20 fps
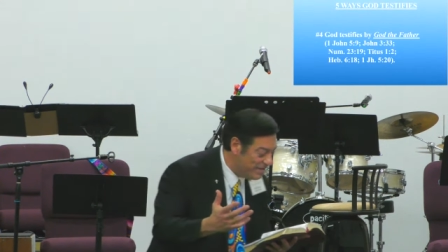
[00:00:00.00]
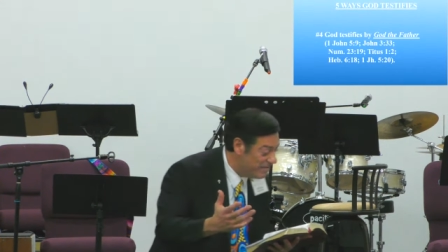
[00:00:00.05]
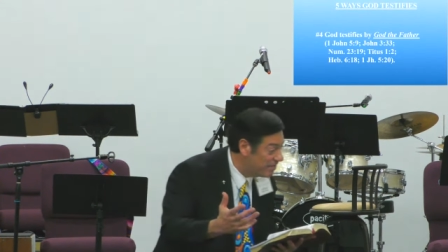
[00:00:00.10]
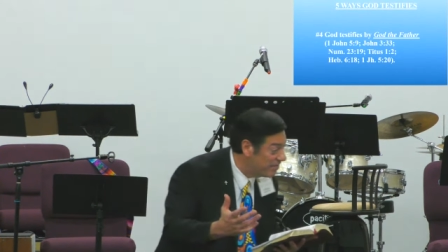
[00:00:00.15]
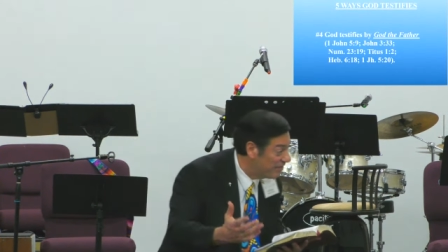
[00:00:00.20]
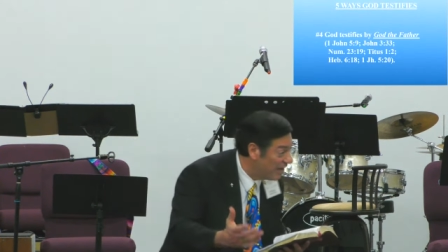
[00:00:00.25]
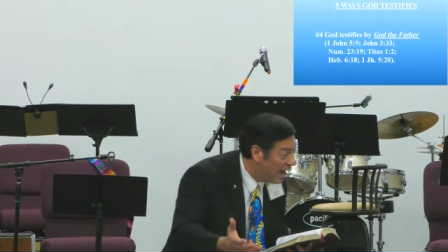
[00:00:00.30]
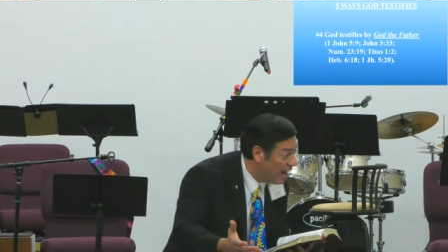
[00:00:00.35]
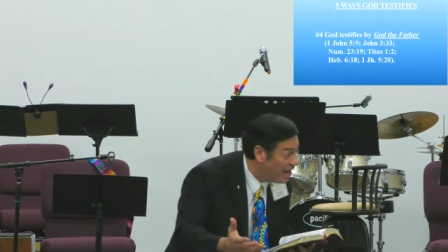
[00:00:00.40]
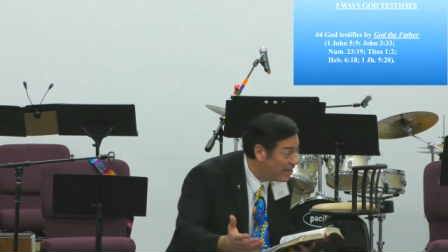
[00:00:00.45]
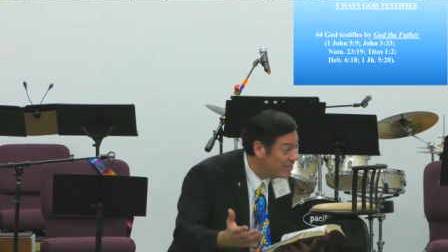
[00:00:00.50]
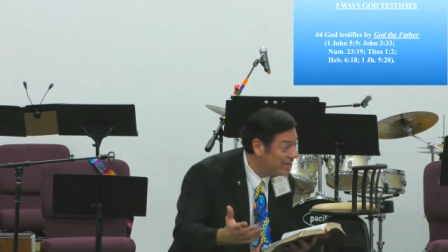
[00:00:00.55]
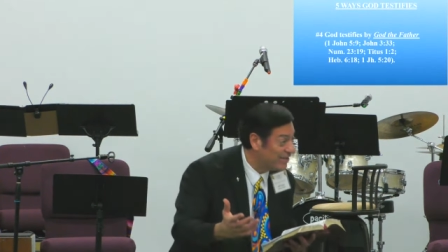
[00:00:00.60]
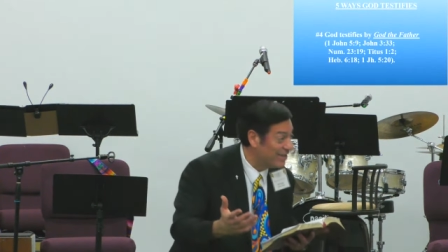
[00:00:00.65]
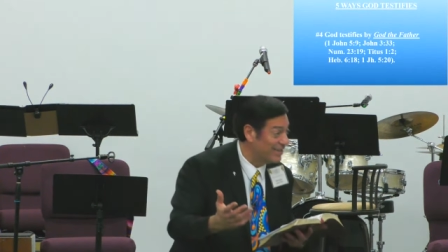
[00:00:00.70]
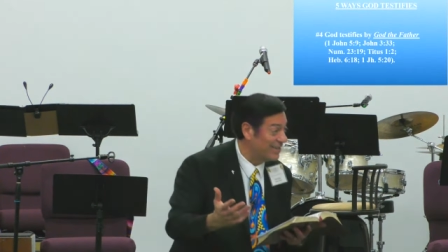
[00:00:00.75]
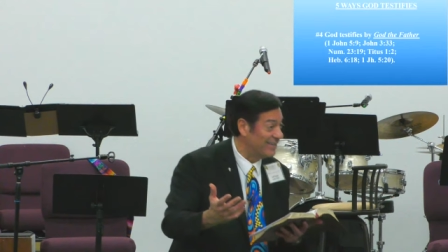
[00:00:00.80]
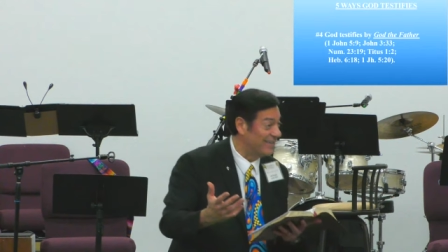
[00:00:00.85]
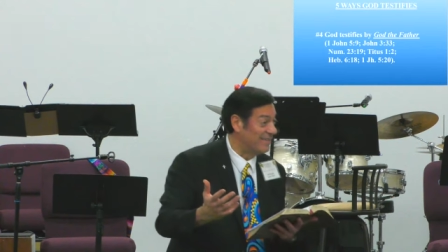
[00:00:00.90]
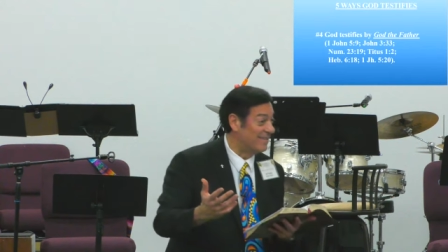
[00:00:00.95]
Father.
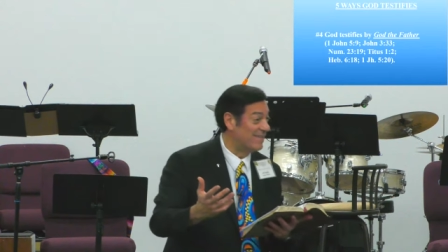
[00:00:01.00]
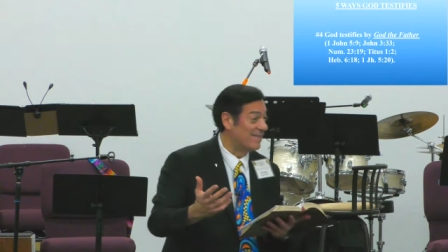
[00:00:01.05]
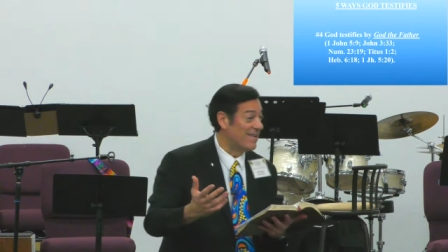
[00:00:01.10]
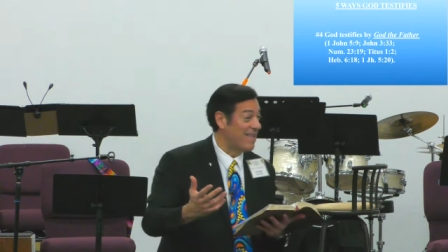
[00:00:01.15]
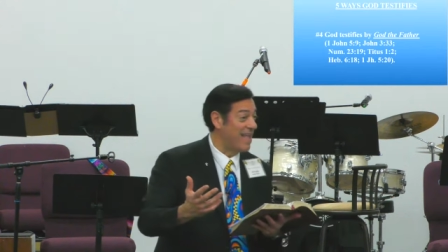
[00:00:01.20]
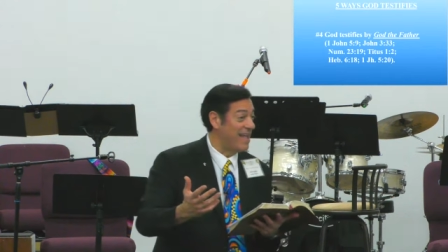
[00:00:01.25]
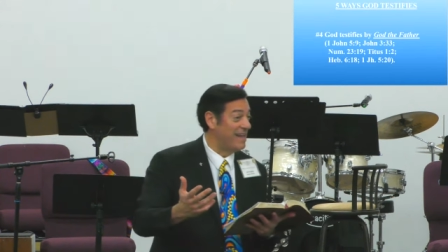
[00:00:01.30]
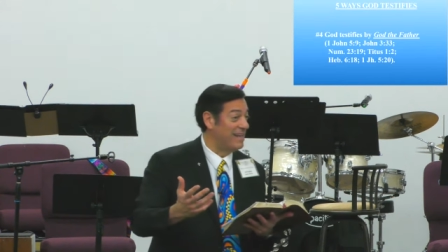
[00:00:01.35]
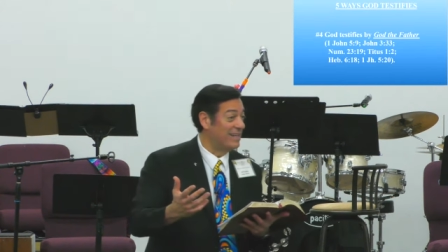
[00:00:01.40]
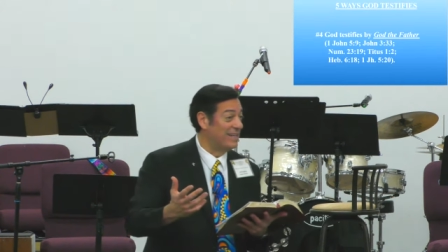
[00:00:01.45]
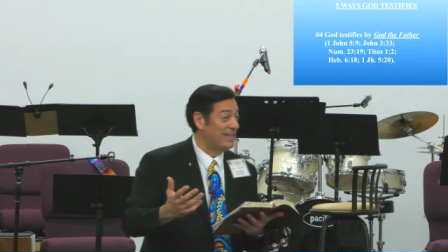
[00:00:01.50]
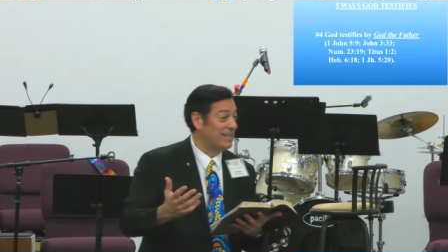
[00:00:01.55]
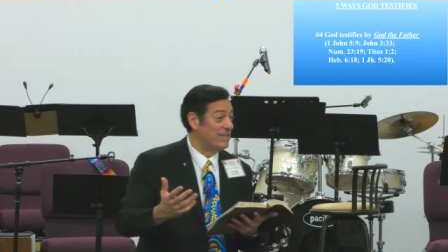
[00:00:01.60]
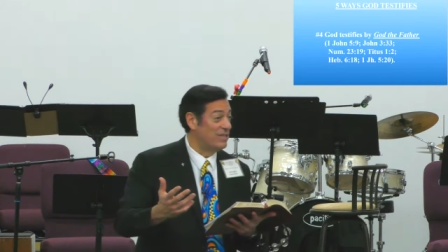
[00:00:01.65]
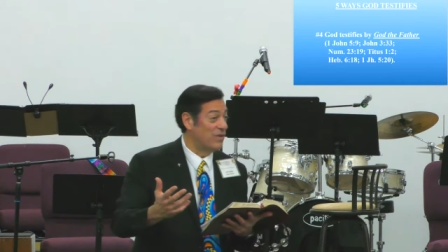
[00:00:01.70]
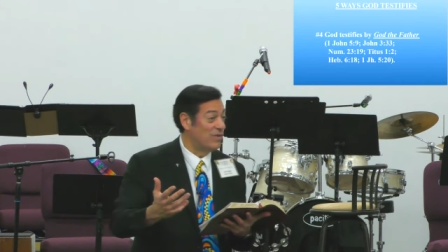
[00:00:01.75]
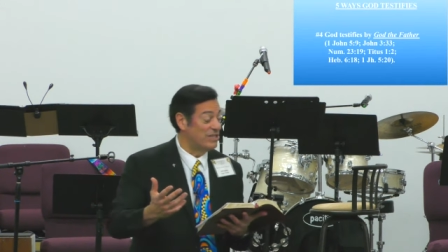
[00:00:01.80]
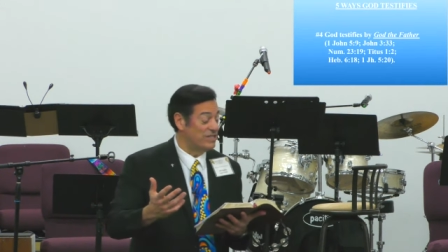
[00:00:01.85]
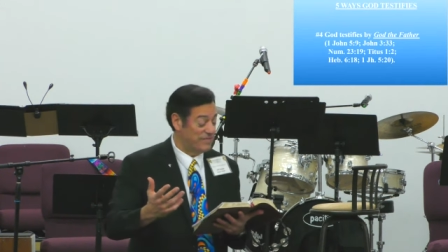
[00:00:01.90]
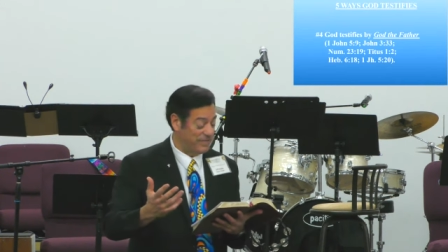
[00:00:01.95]

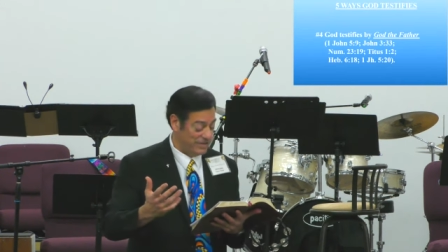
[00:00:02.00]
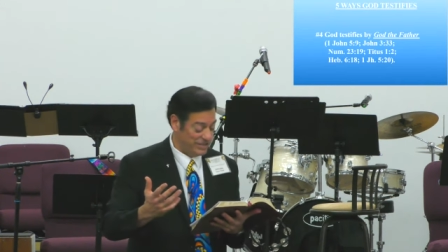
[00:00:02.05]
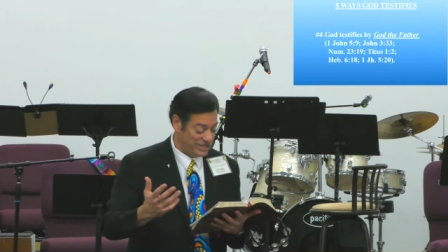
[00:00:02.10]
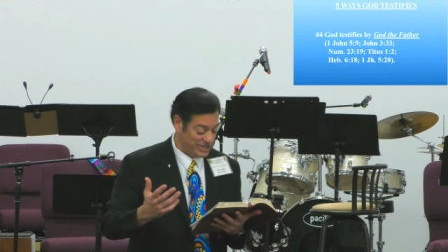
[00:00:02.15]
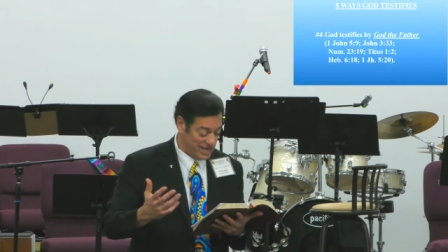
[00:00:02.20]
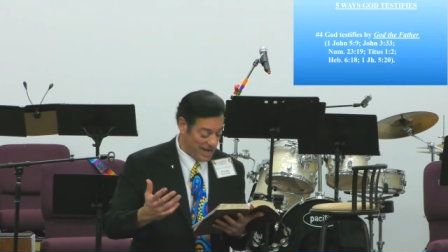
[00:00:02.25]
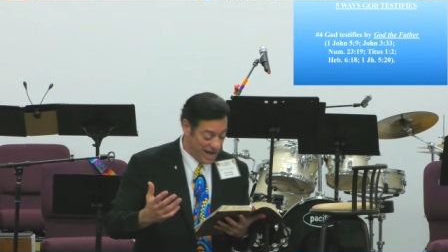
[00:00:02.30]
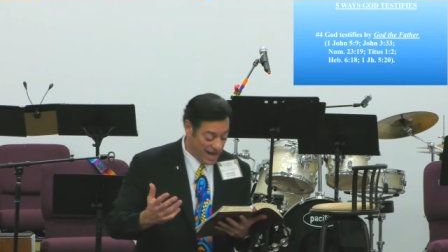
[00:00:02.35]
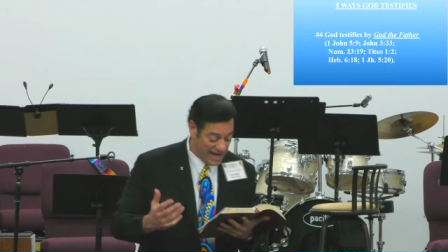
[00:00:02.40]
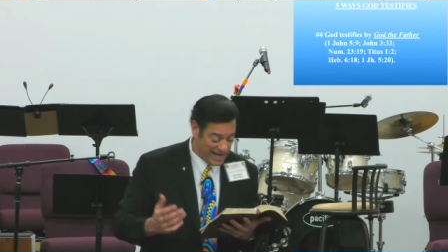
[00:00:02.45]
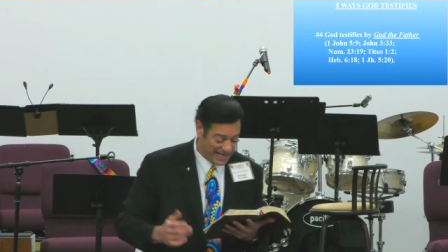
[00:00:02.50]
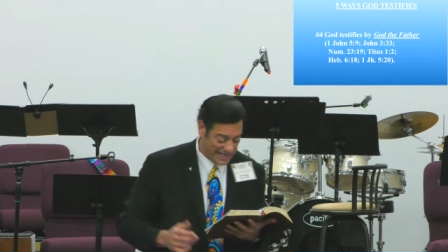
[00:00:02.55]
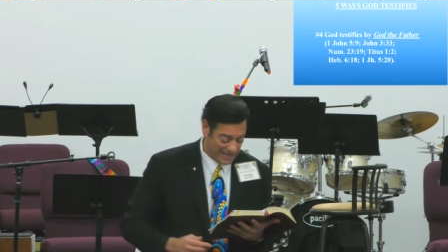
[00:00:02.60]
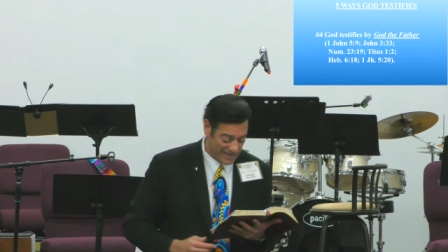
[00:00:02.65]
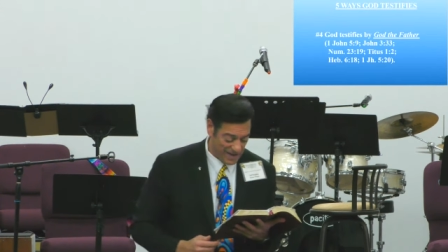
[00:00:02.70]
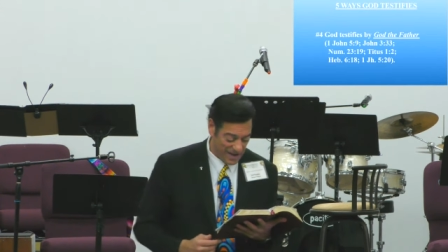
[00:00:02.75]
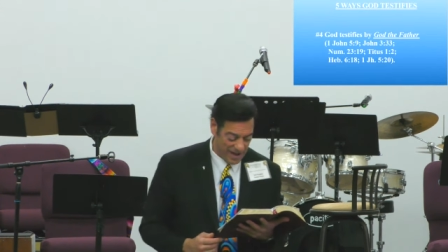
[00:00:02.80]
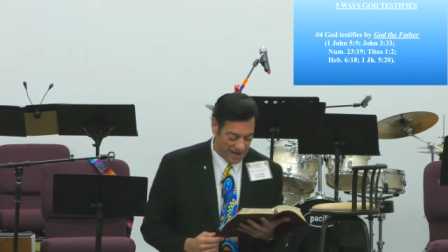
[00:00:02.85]
Notice verse 9.